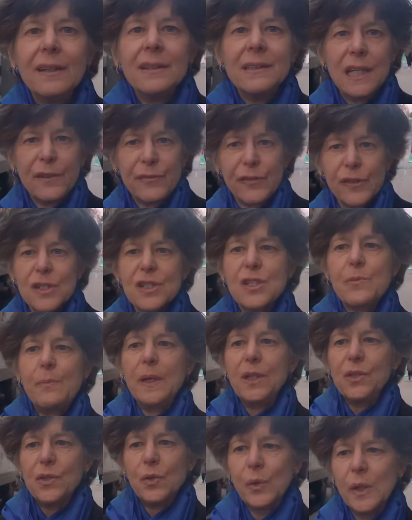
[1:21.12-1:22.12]
difference
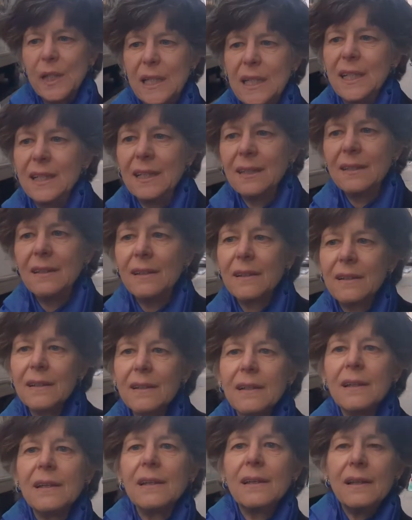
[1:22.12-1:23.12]
between
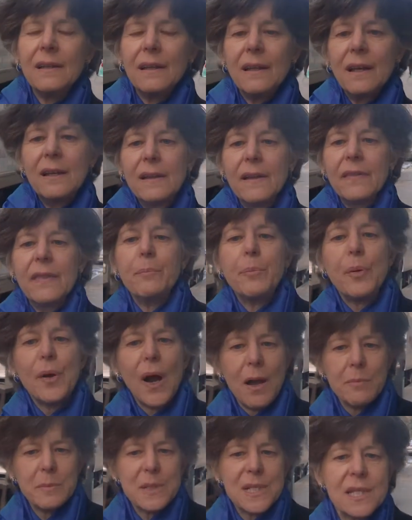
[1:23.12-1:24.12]
the
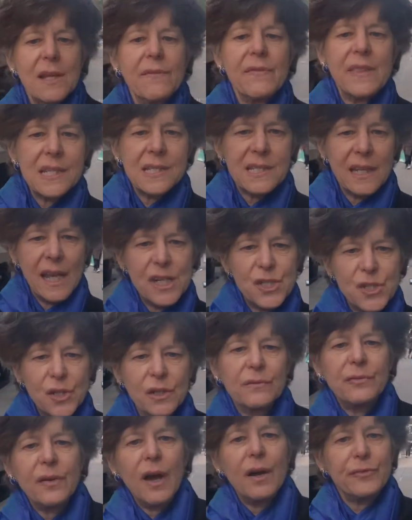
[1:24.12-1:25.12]
promise of this
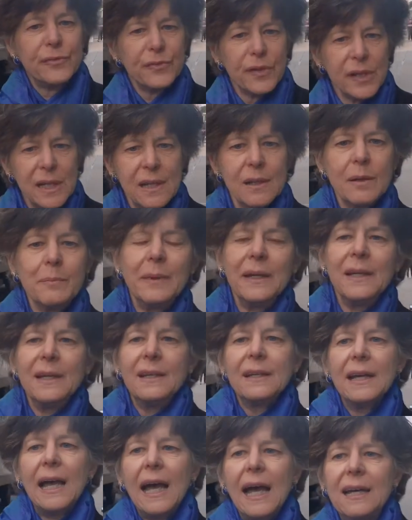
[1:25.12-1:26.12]
nation of freedom
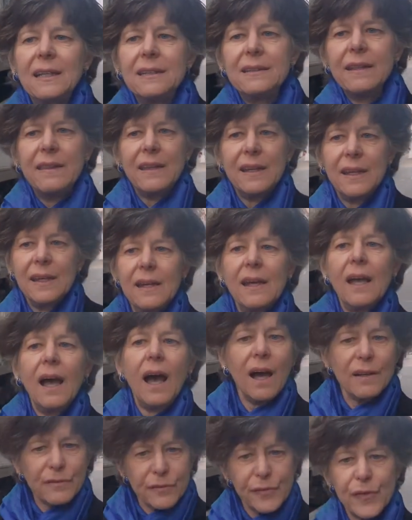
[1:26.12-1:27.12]
and the
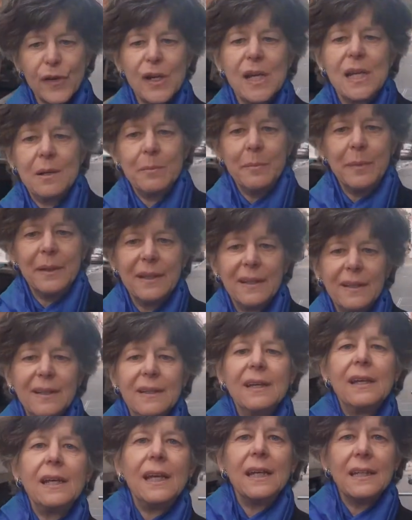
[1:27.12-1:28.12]
unfreedom
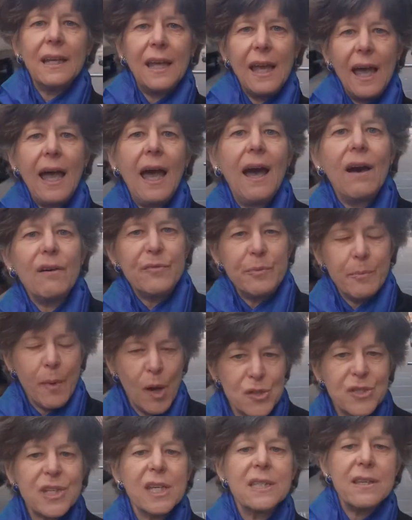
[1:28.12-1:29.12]
in, of
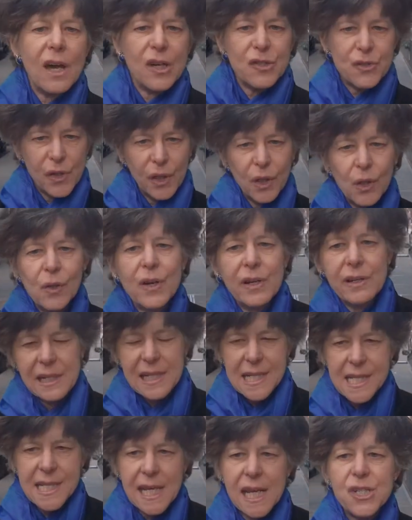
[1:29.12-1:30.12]
most industrial
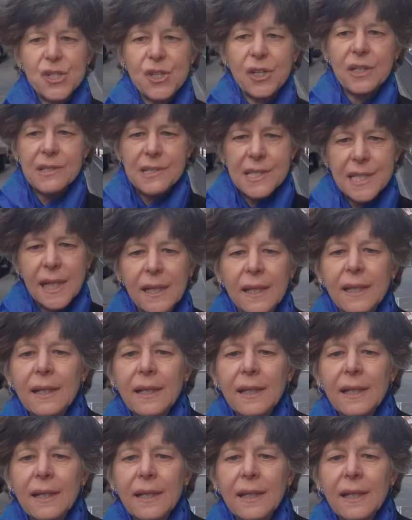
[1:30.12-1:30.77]
organizations.